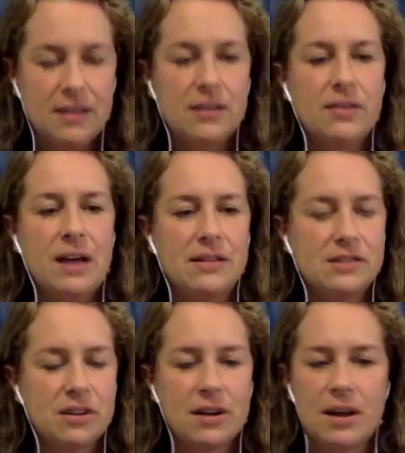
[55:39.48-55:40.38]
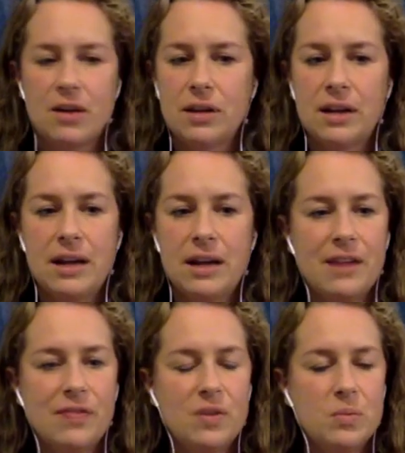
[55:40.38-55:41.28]
I'll start out and I'll
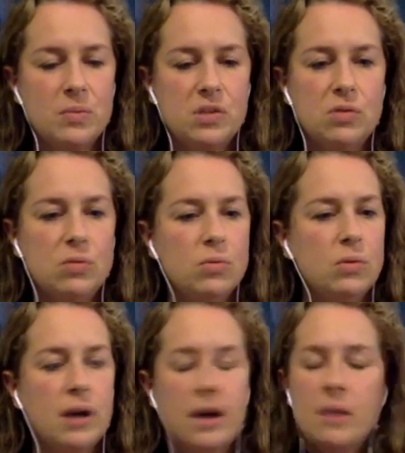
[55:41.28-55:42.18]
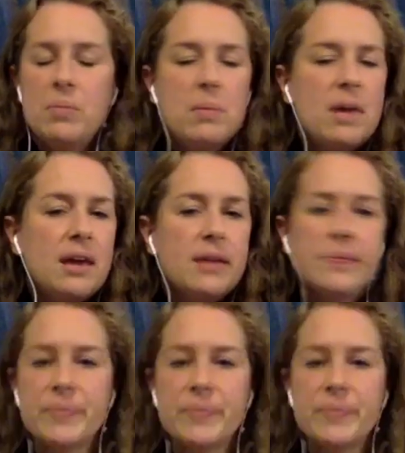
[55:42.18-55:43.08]
have them do Ming Ming,
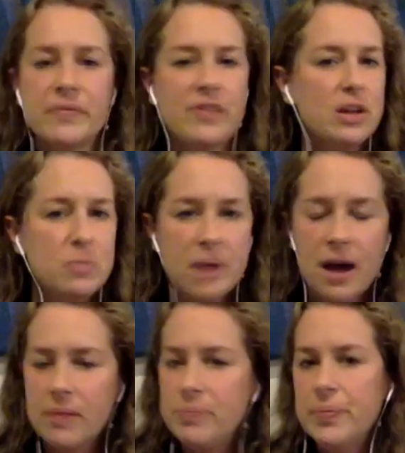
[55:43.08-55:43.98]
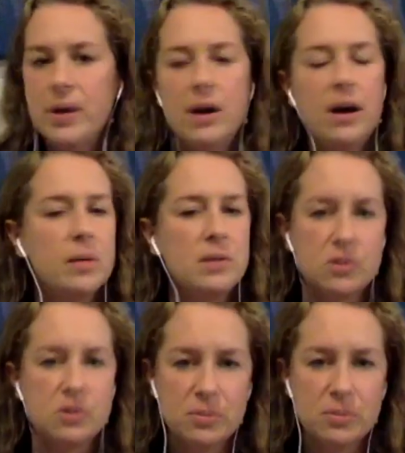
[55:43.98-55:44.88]
volume knob, hum into
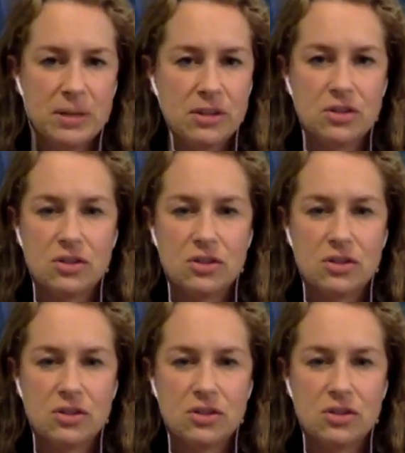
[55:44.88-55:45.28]
a pitch,